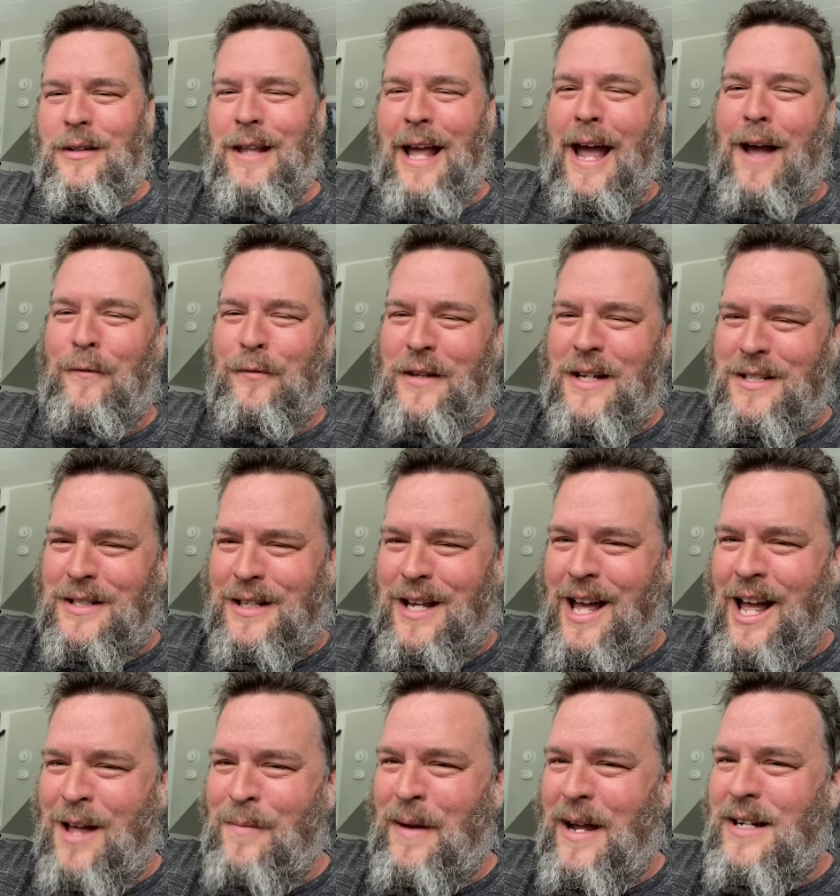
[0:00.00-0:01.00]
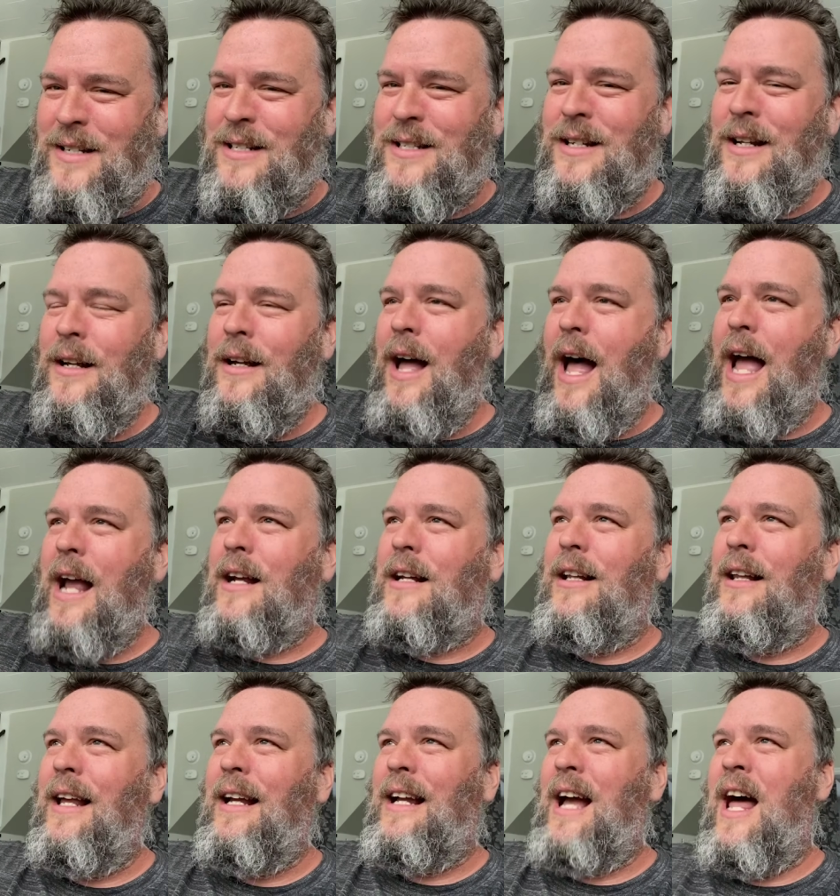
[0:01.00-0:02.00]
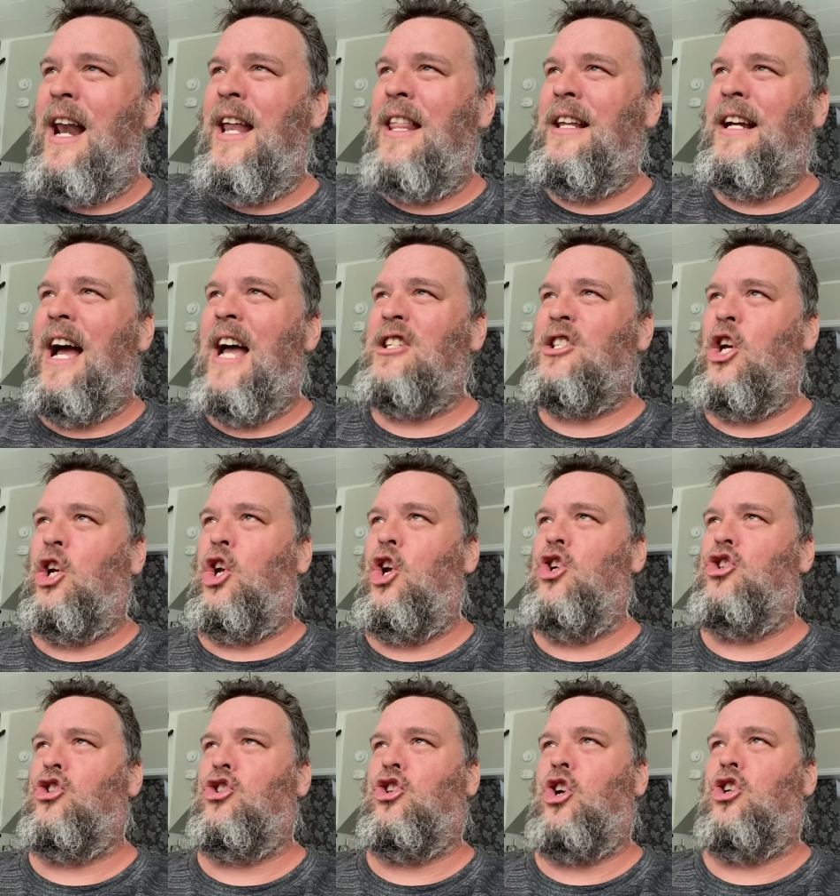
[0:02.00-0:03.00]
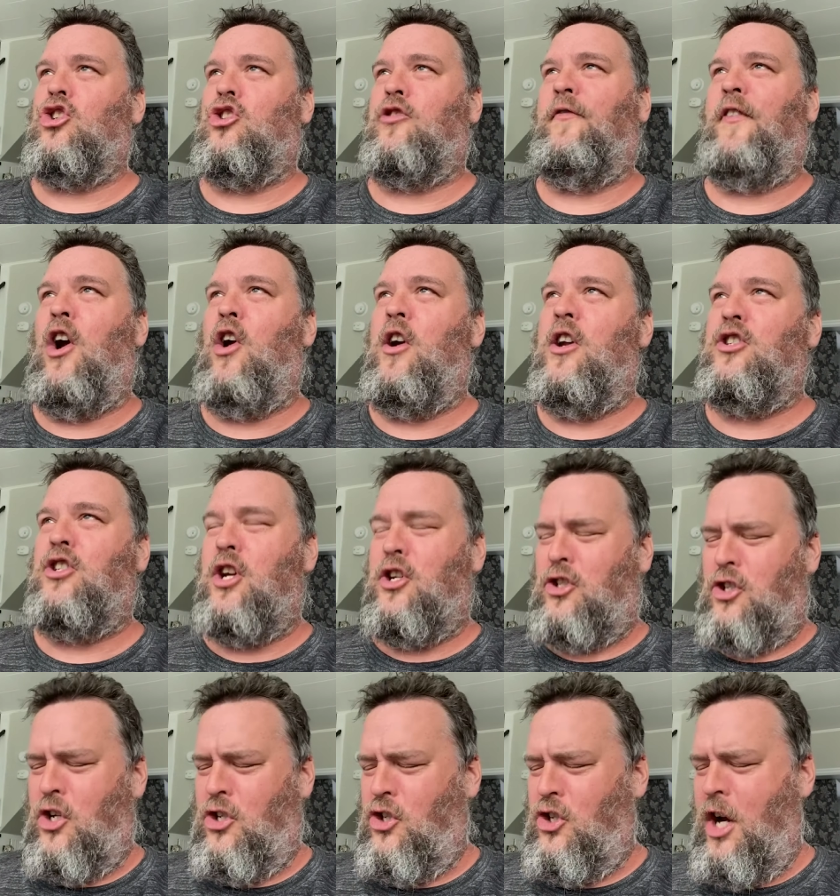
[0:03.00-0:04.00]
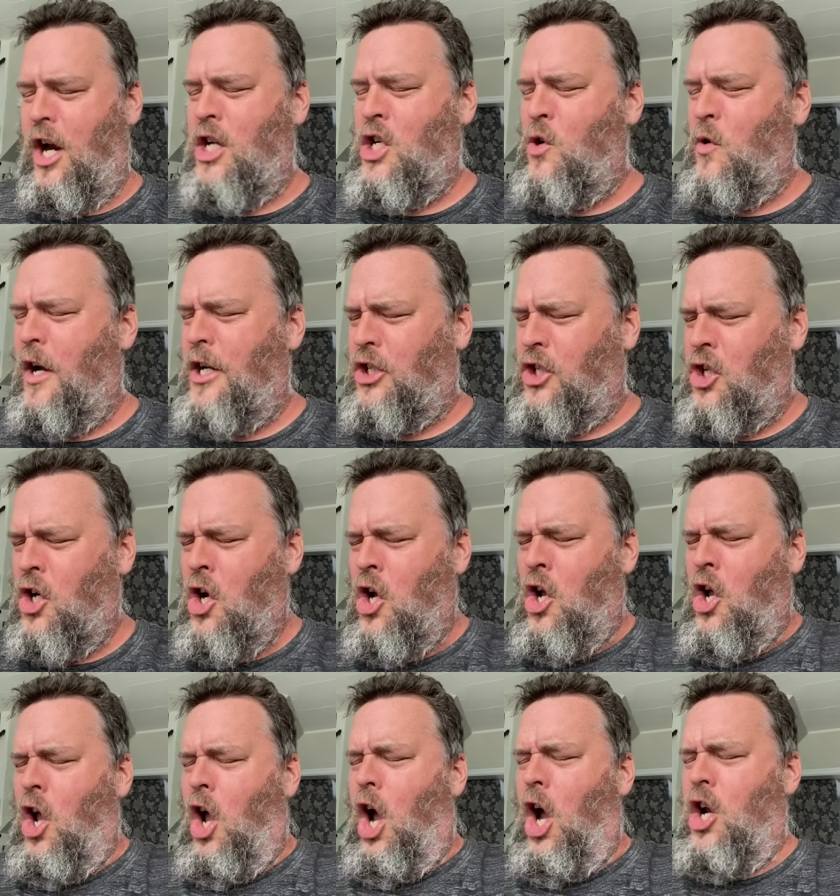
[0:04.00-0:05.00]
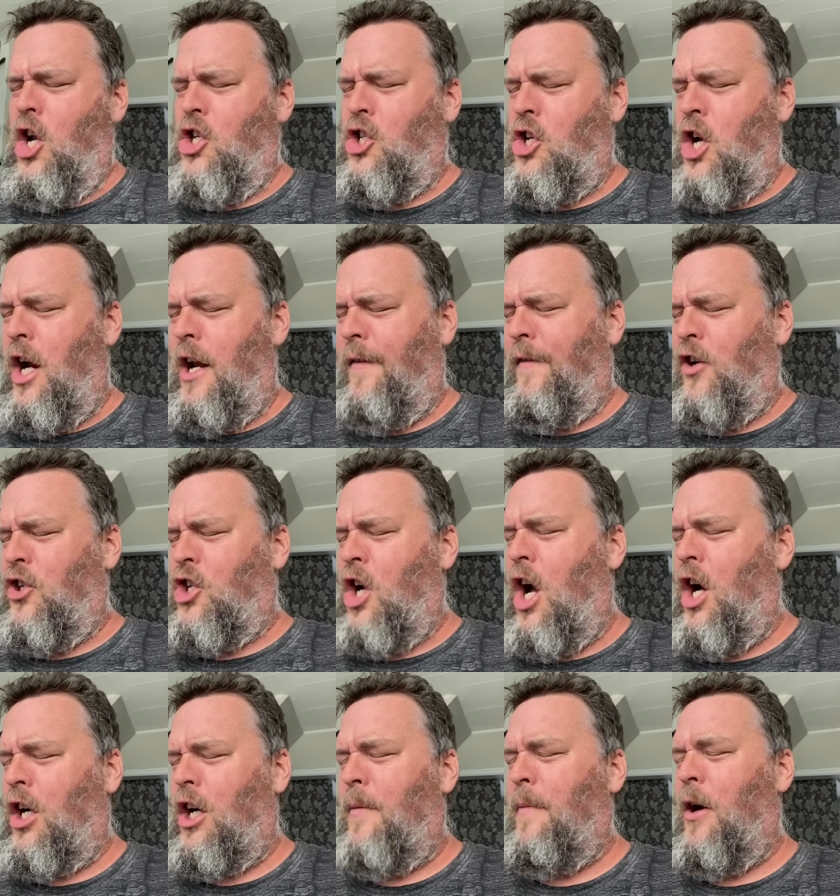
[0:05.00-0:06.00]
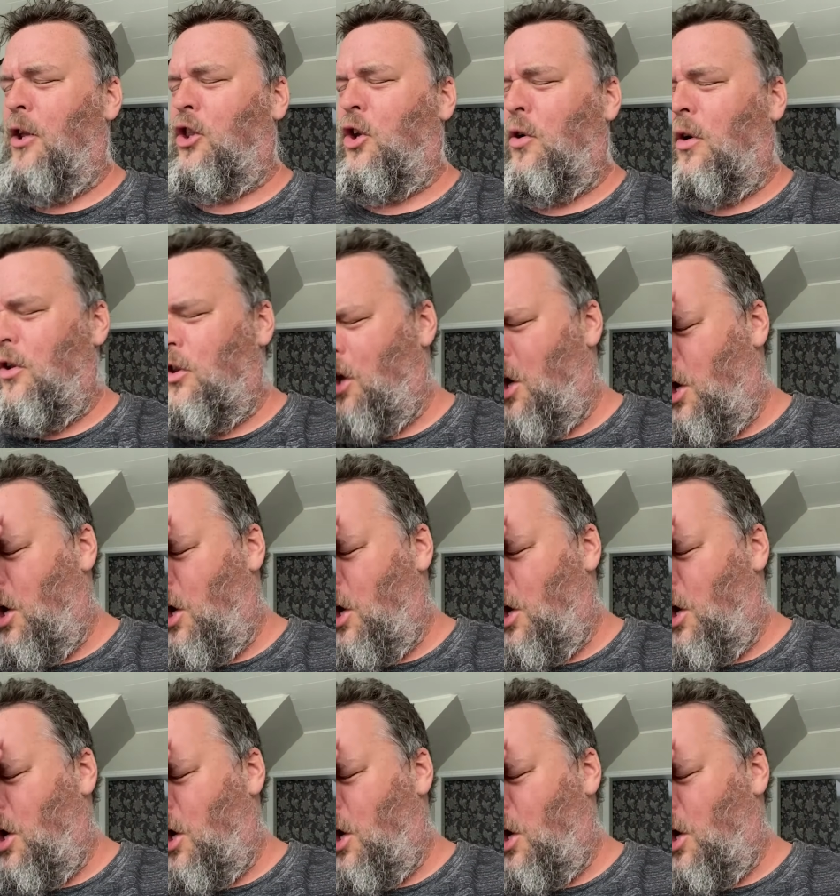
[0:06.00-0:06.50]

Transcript: have these comments. I click on it. The guy's like, he's just very disingenuous. And he's not even talking about the, the